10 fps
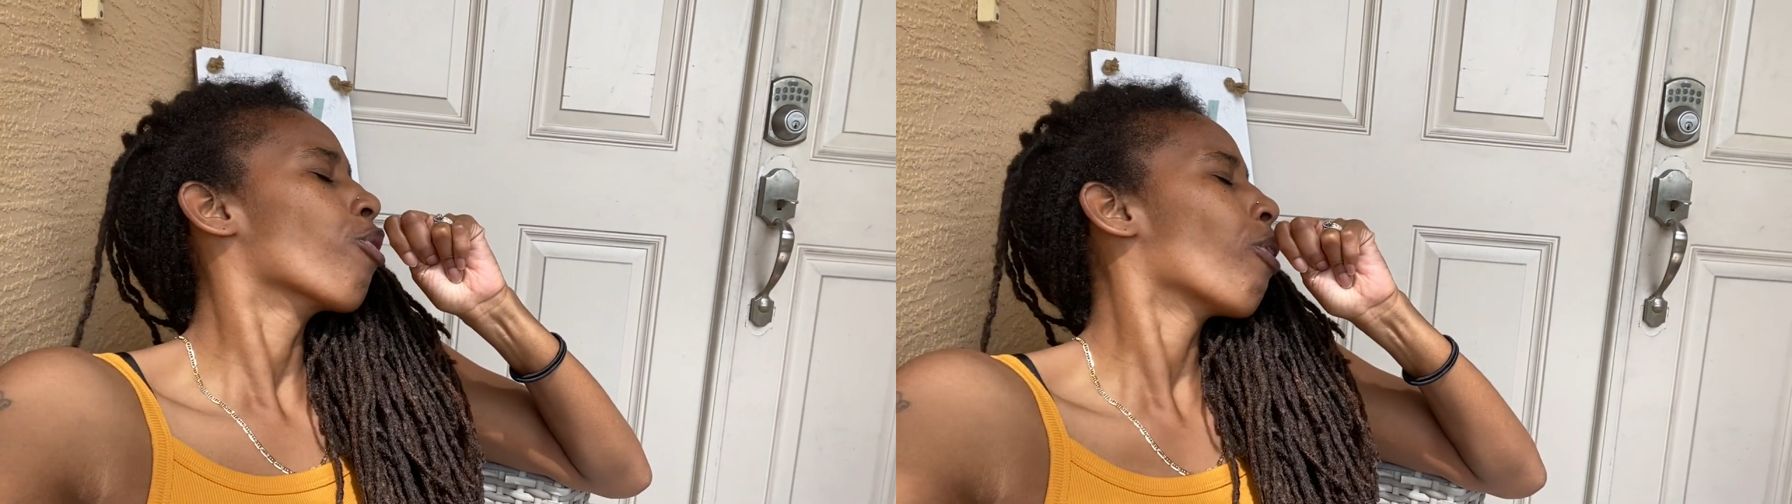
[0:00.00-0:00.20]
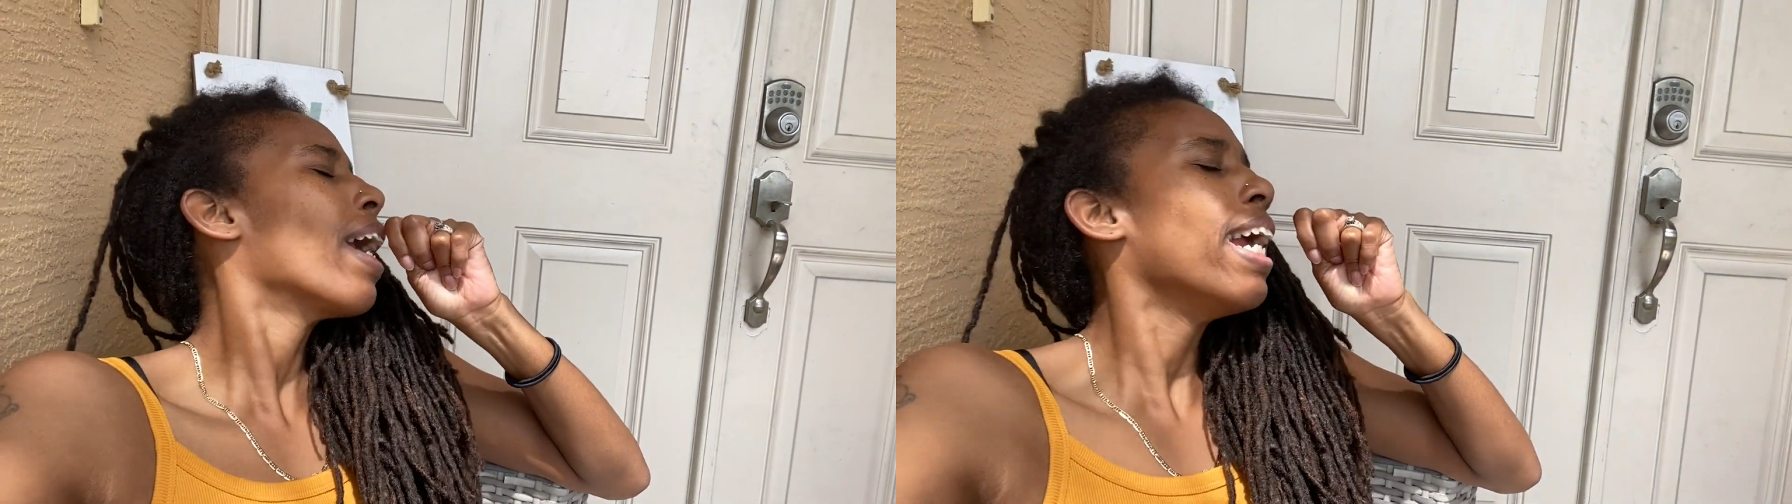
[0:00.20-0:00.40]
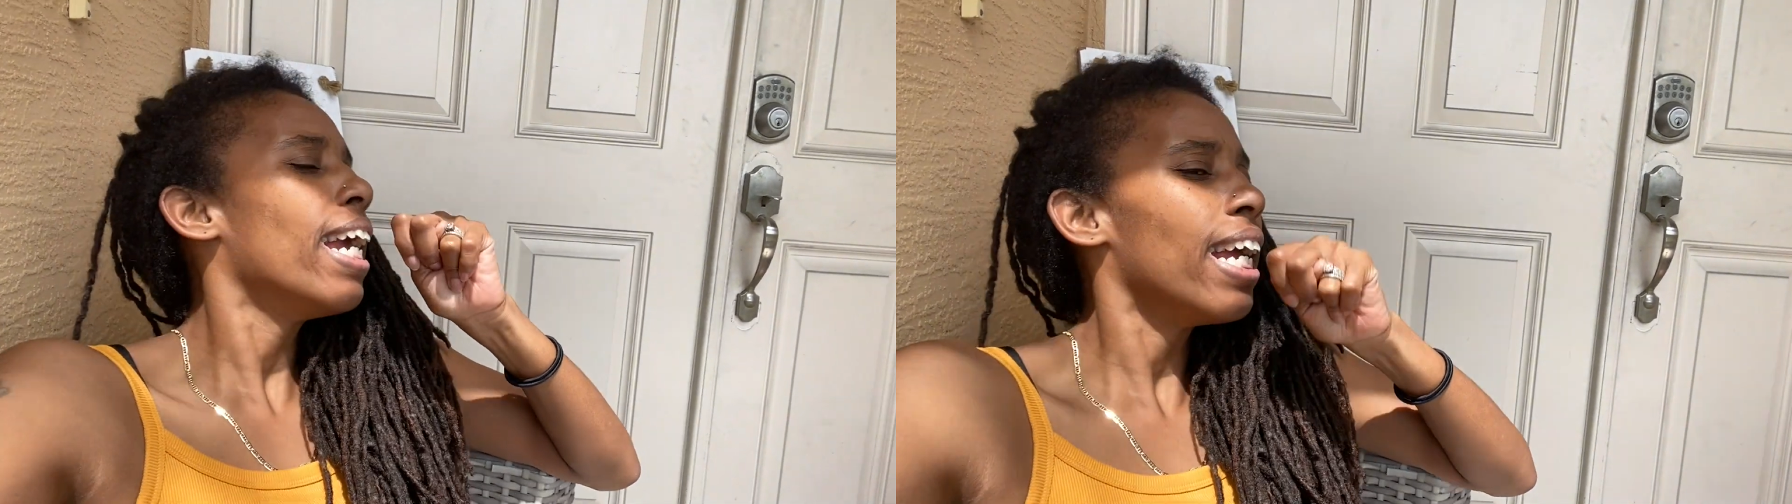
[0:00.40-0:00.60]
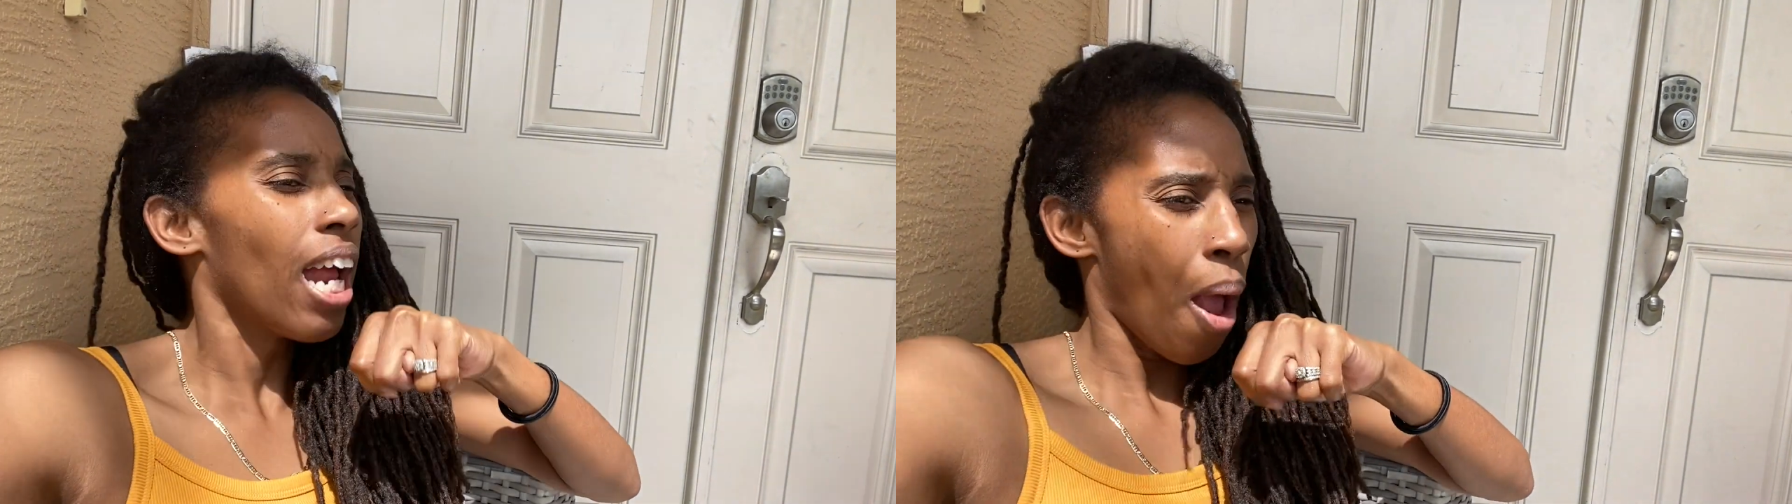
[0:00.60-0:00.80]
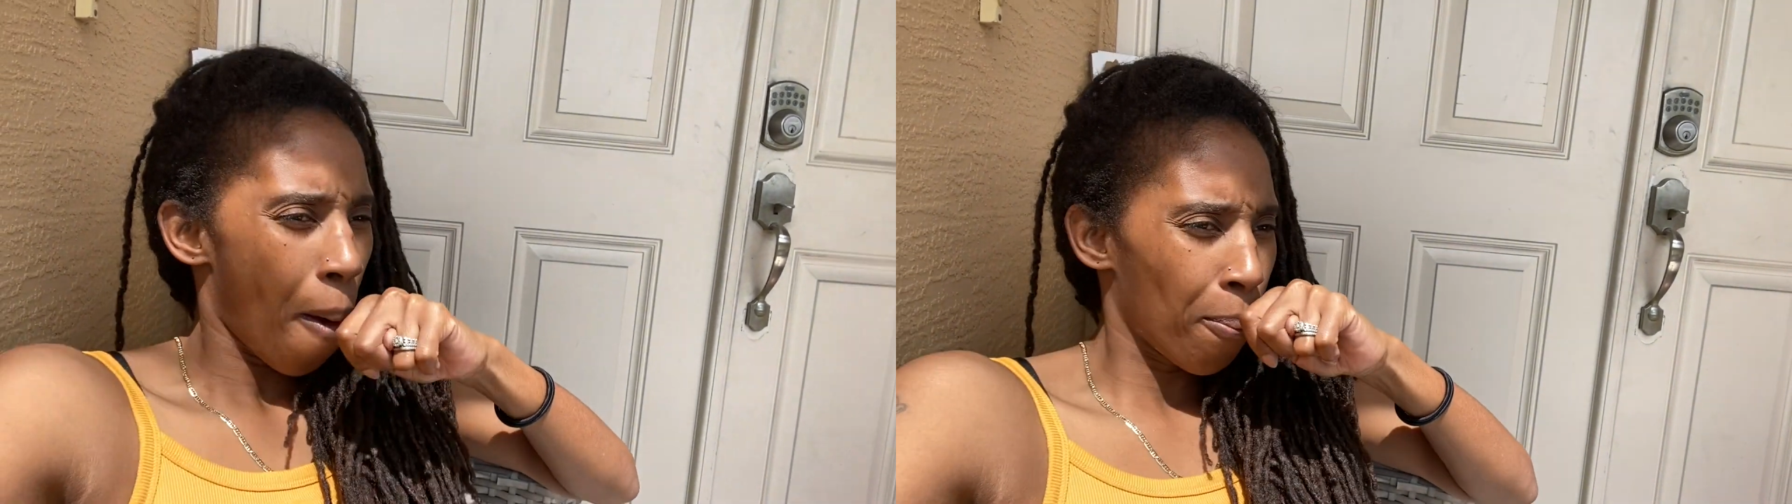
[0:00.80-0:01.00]

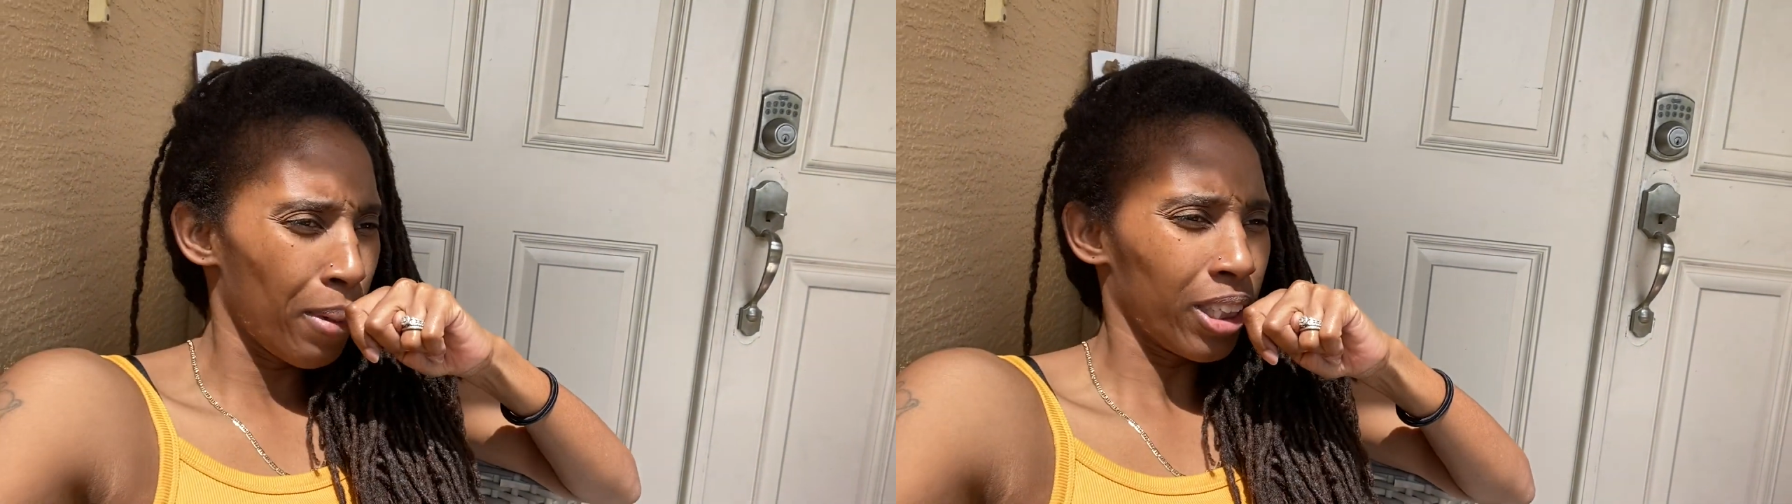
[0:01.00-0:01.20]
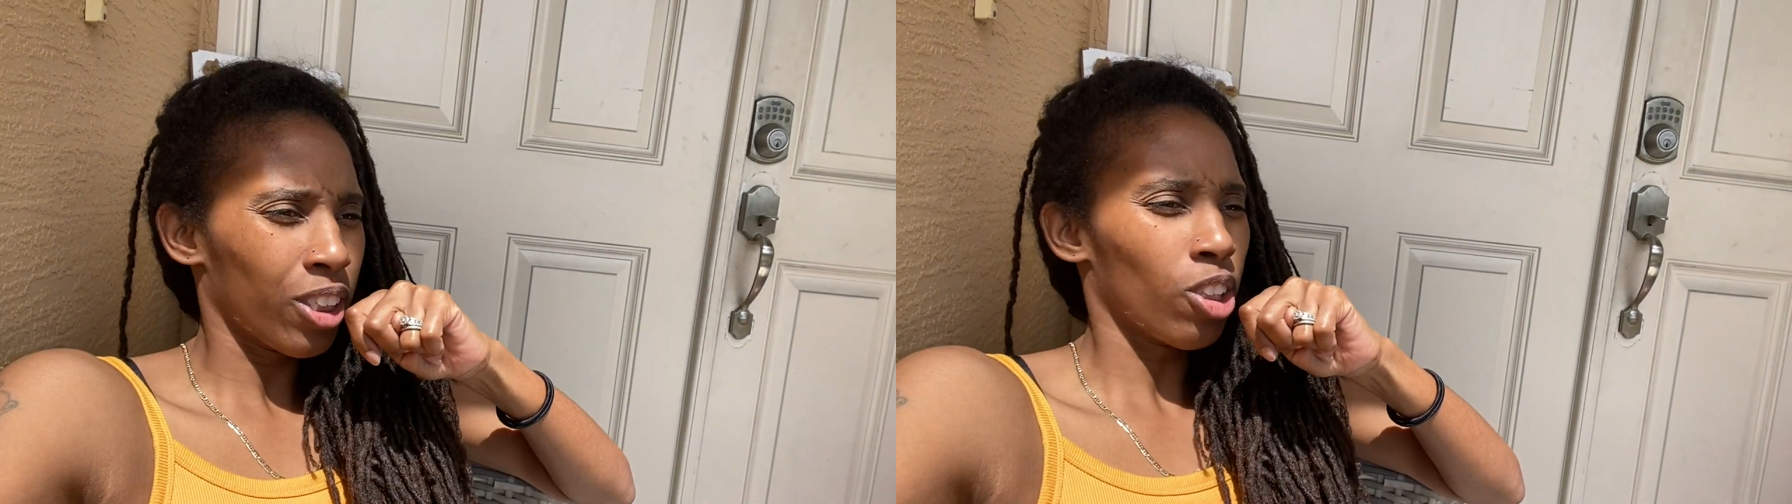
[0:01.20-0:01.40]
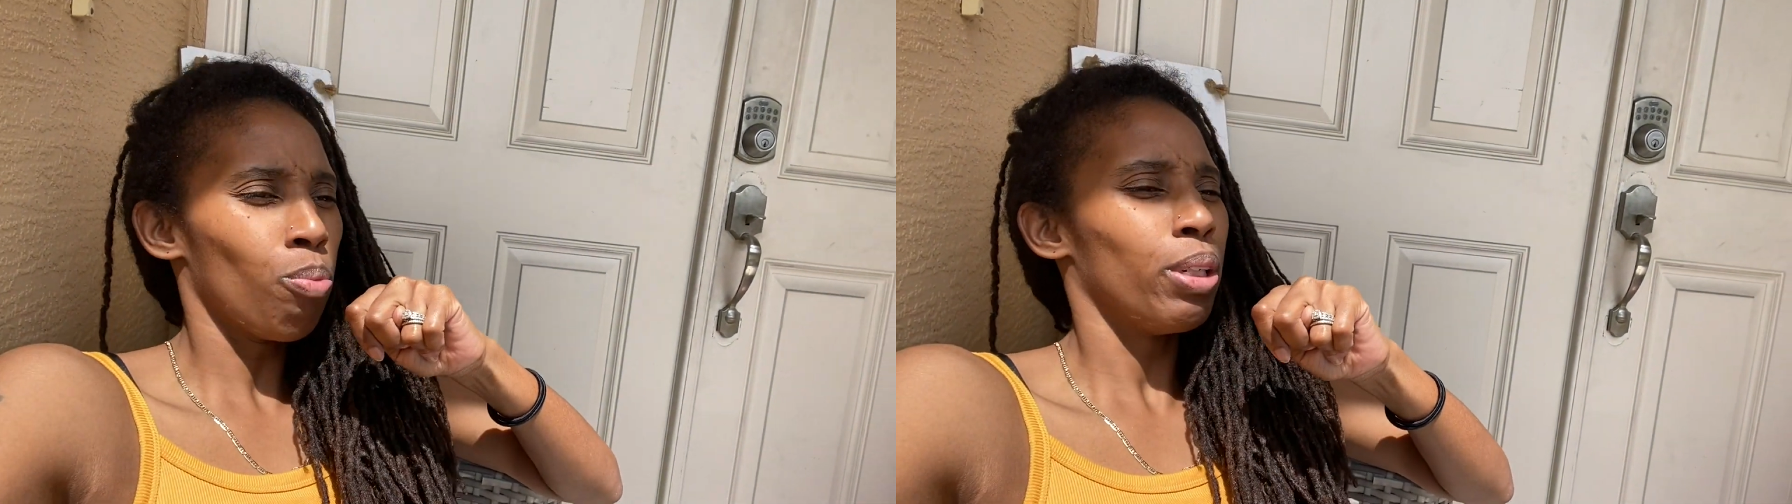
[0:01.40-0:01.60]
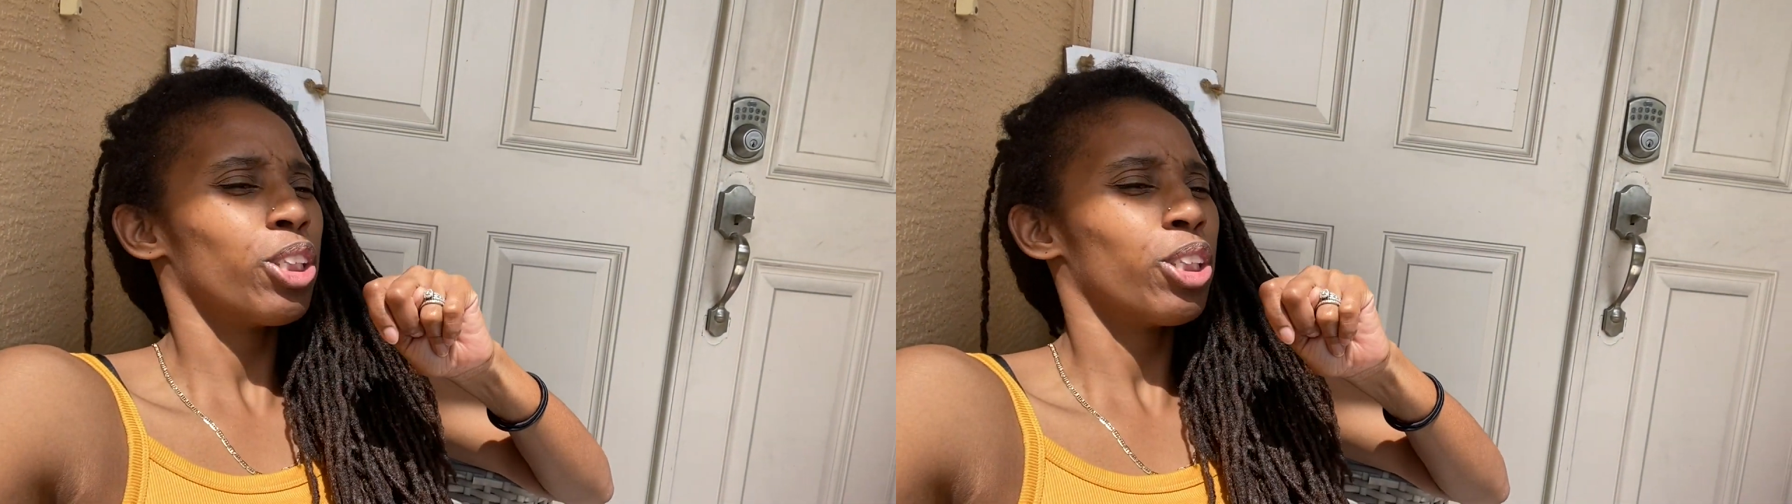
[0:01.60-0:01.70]
Green, Mr.